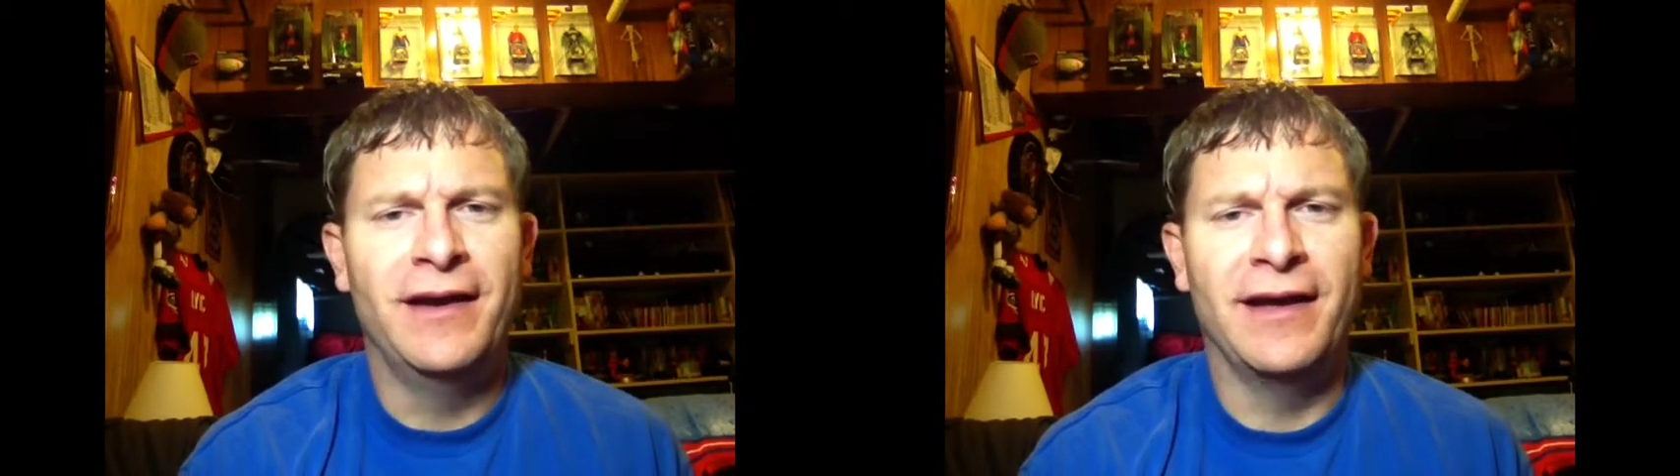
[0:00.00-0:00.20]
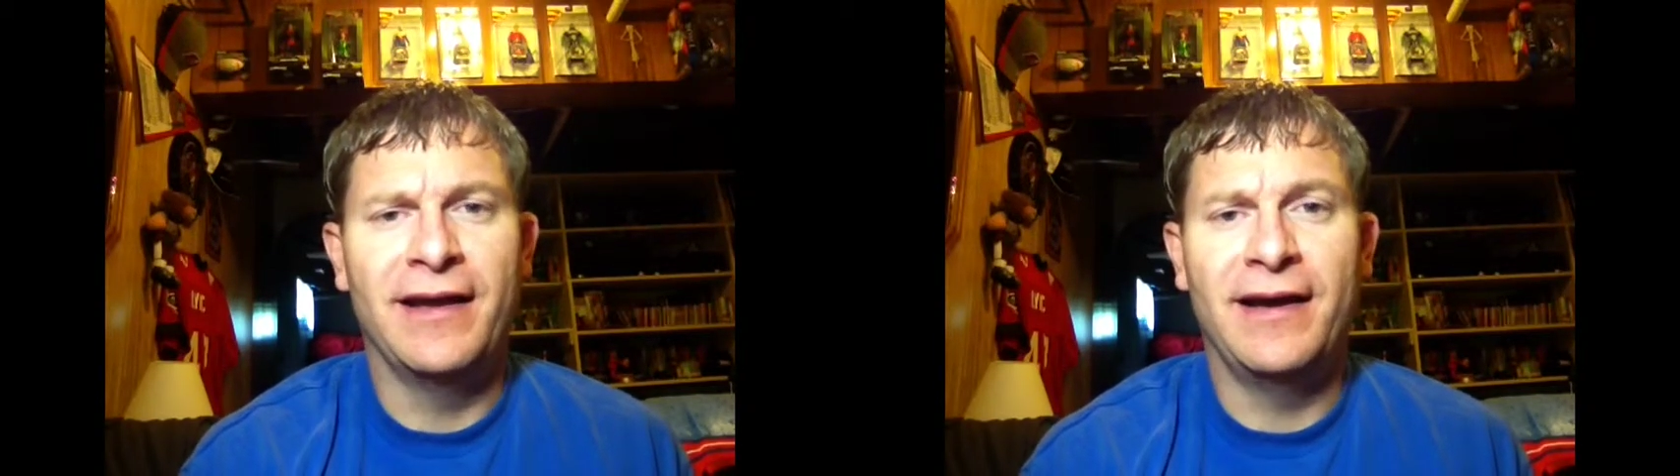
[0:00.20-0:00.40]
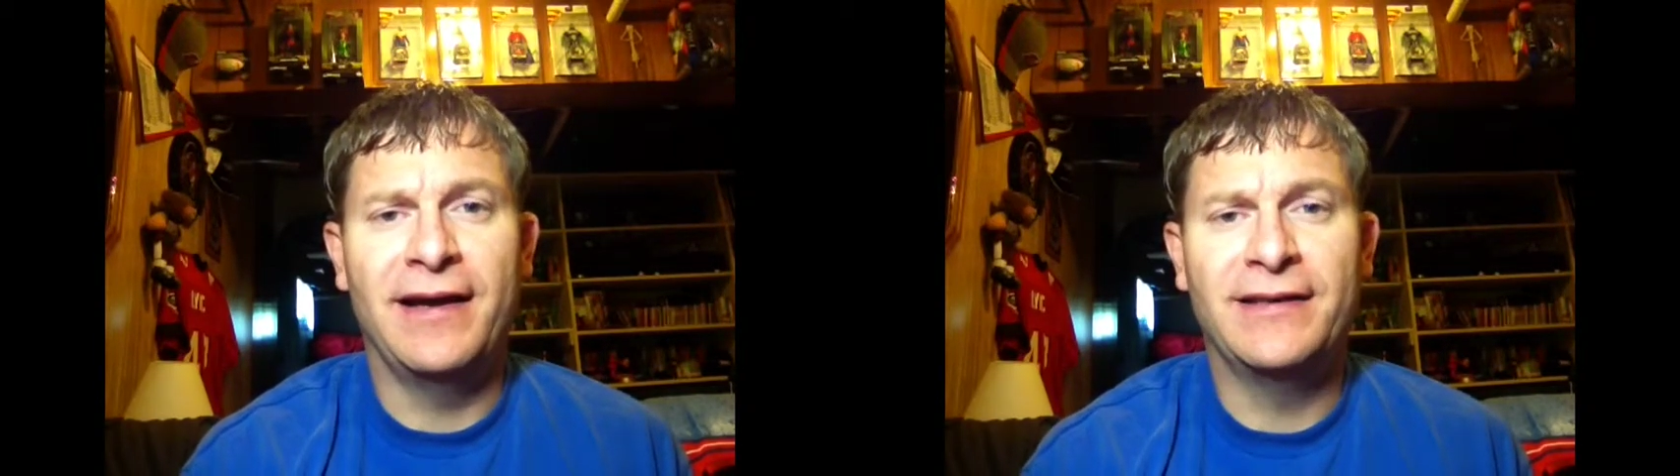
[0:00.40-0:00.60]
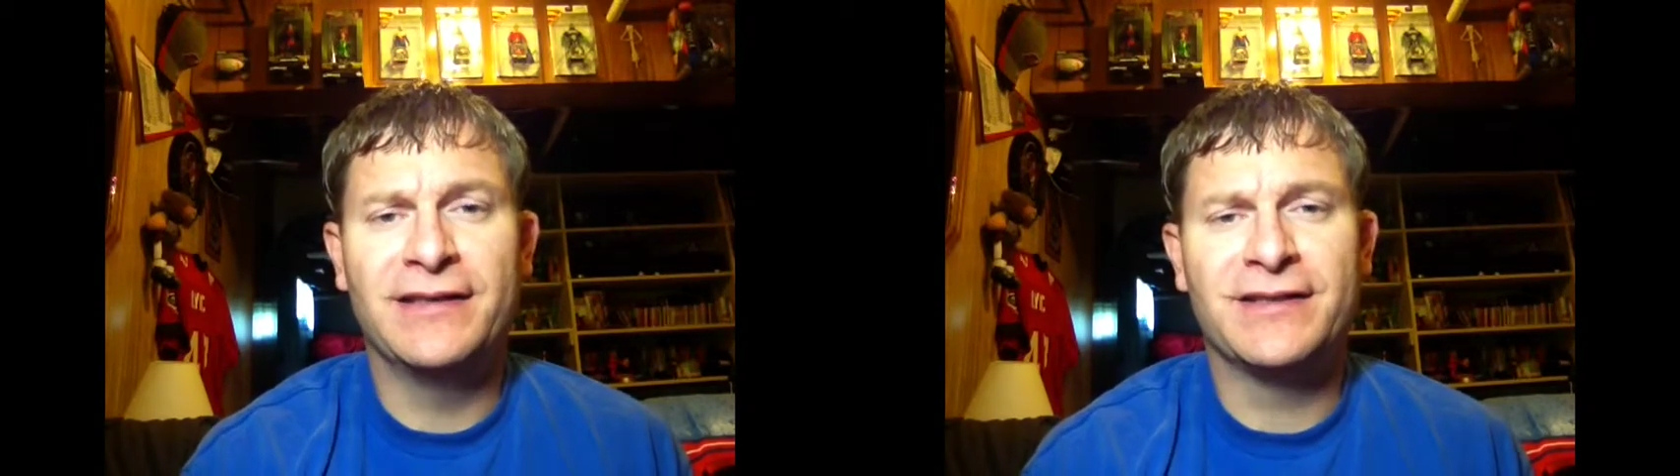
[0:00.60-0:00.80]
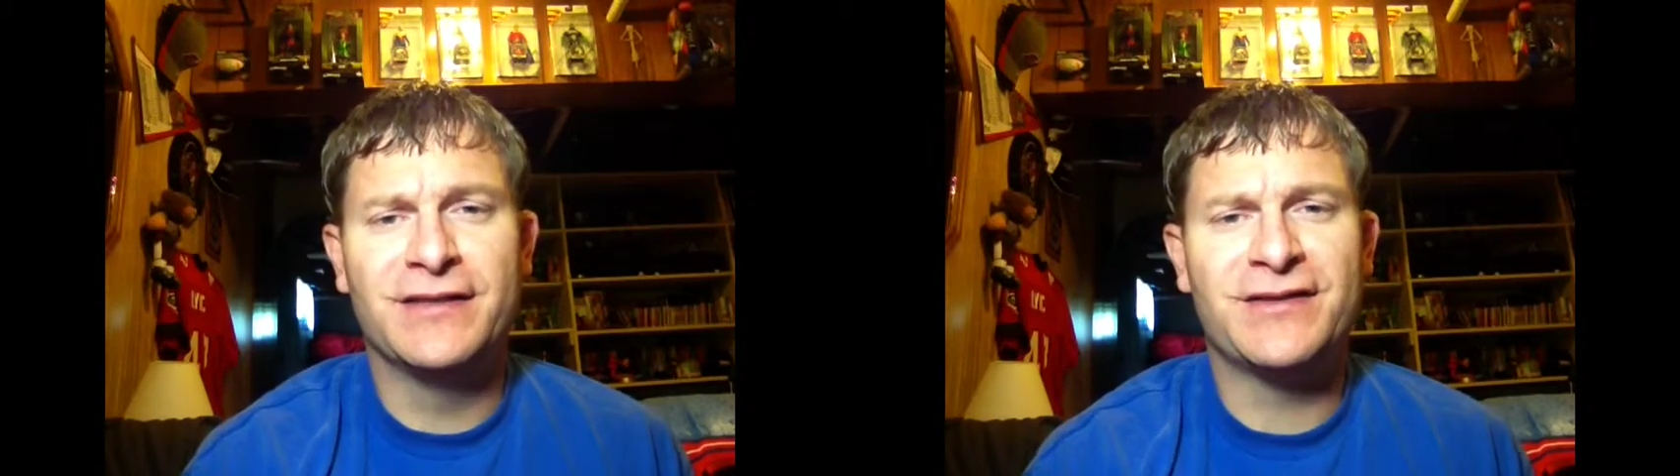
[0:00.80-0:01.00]
And it
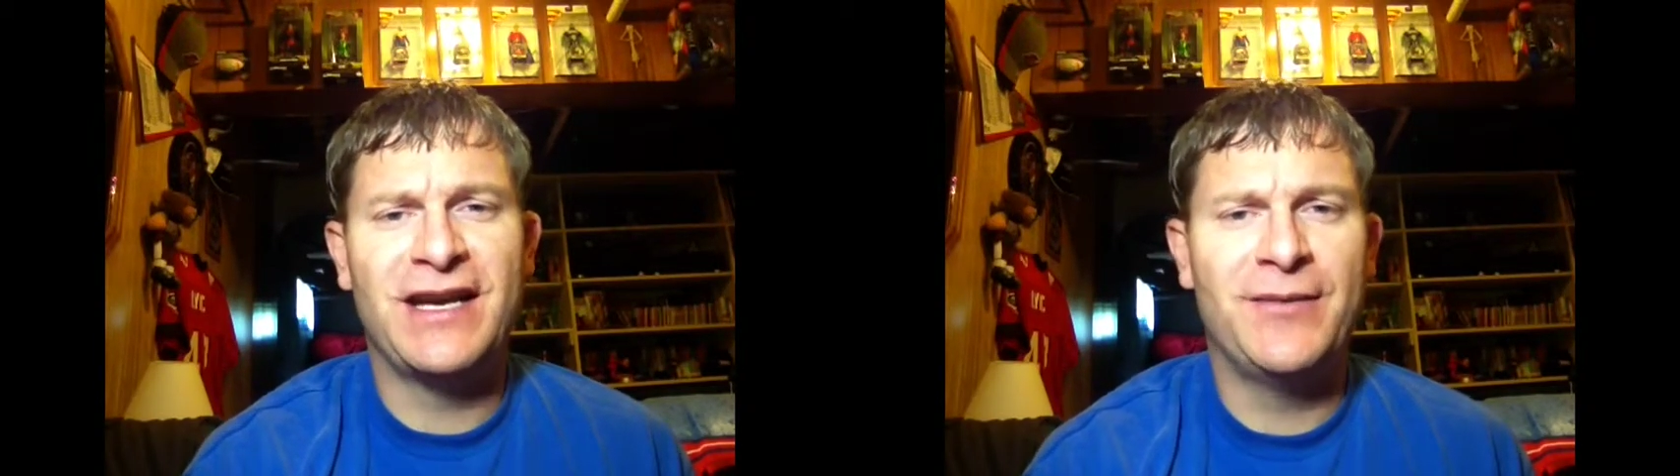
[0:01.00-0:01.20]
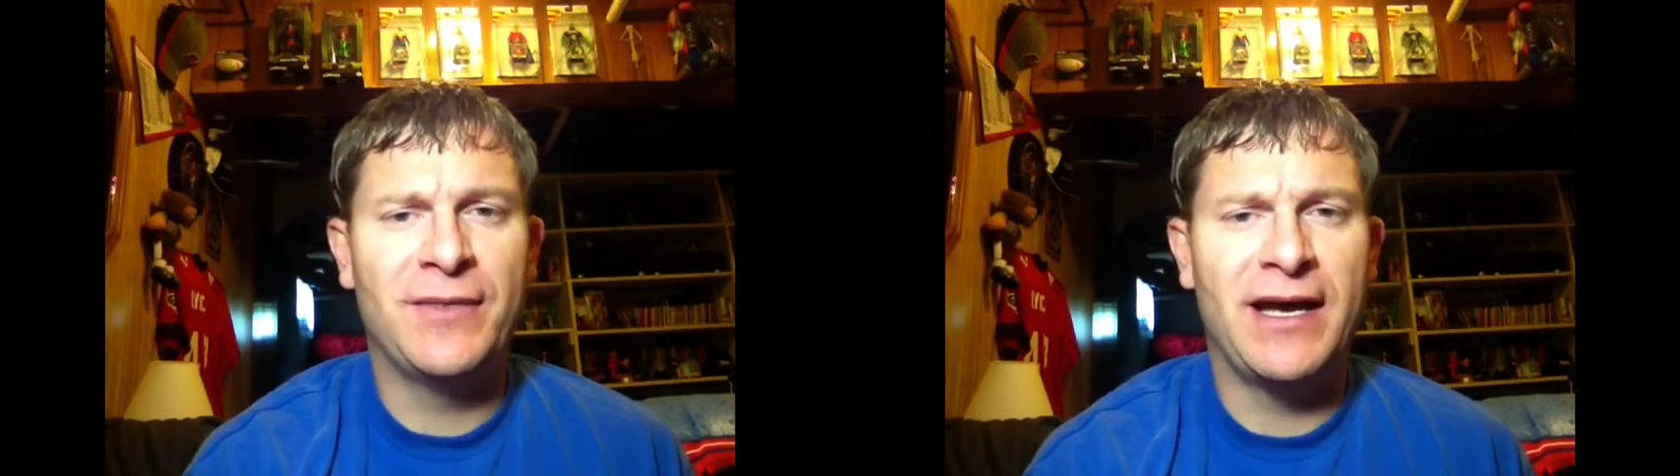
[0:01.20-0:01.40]
doesn't seem